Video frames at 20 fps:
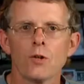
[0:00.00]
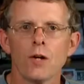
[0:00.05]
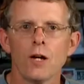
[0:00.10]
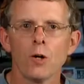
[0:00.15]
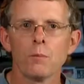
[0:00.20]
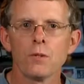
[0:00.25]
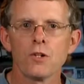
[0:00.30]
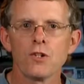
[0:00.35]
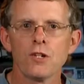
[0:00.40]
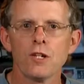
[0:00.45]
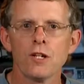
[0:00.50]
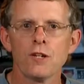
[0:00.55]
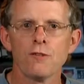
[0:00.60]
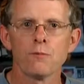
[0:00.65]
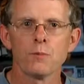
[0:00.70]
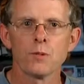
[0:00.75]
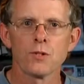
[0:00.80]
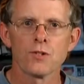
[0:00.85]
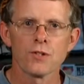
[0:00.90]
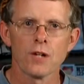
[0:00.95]
To help
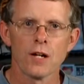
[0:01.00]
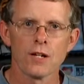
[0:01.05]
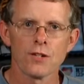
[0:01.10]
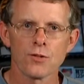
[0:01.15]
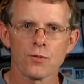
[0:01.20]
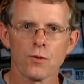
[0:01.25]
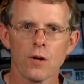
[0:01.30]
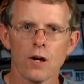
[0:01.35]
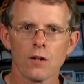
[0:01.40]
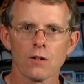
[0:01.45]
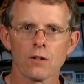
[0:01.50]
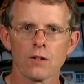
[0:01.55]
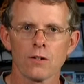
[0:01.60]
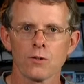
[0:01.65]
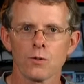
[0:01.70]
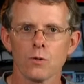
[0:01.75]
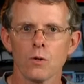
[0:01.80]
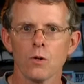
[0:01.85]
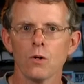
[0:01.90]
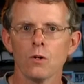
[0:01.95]
achieve precise throttle
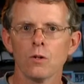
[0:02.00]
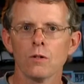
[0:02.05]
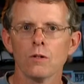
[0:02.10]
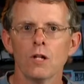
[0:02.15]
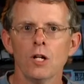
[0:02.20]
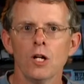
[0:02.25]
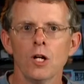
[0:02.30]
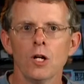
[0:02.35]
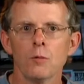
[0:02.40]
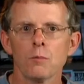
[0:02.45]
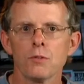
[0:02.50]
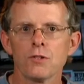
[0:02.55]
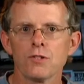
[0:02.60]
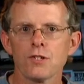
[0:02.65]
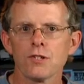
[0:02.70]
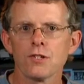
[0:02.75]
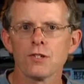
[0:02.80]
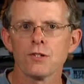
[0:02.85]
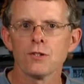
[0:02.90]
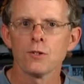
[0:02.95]
control,
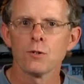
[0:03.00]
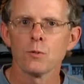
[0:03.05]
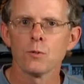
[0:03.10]
position